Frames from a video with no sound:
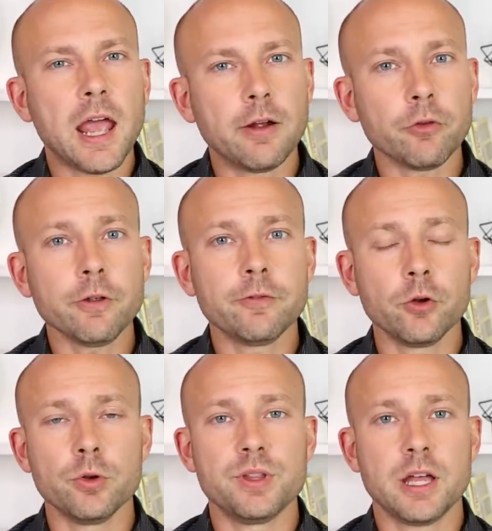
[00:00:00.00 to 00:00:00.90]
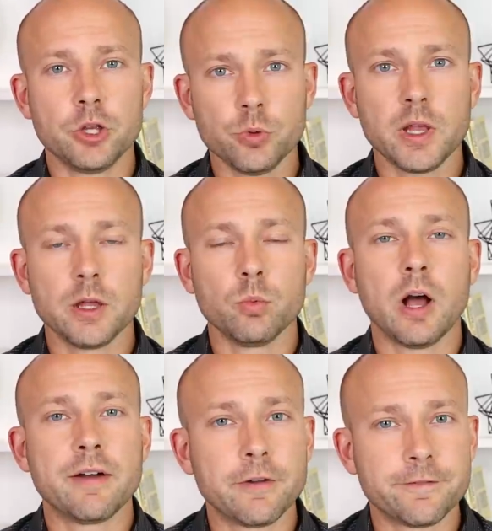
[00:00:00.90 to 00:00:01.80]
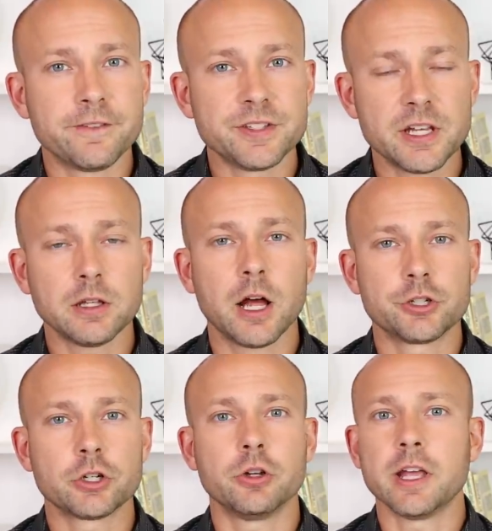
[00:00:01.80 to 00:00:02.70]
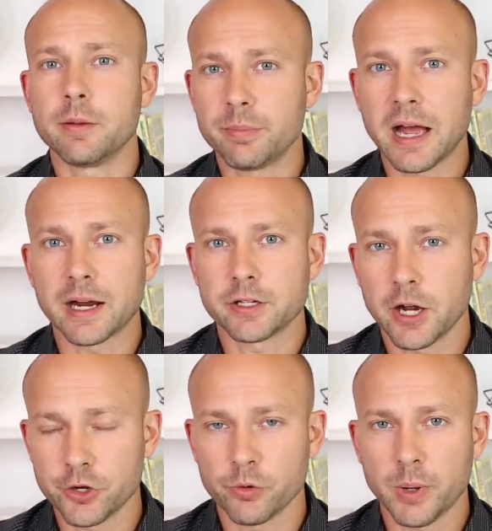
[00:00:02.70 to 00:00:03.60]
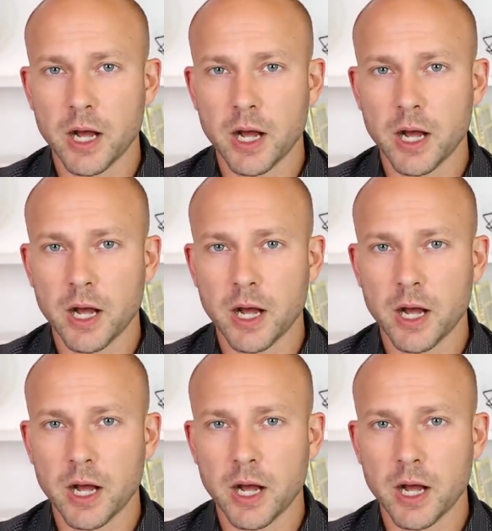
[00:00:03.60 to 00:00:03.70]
Every food that you eat will have a physiological impact on your